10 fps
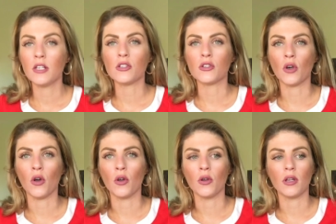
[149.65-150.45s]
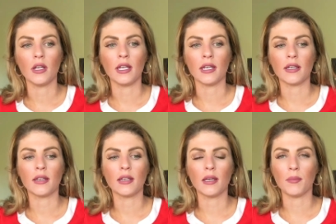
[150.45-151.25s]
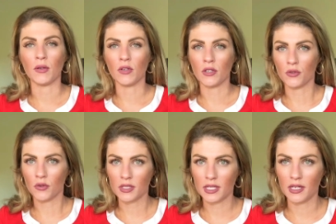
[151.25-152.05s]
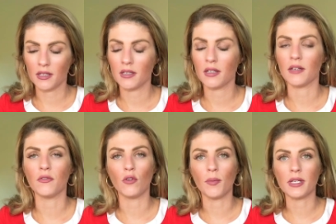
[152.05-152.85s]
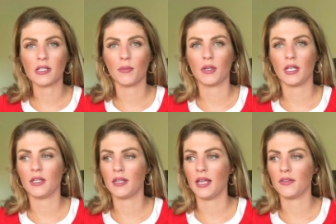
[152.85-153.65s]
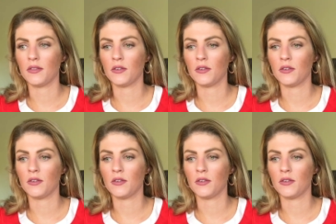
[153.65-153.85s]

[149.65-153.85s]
So it can be really daunting informing somebody that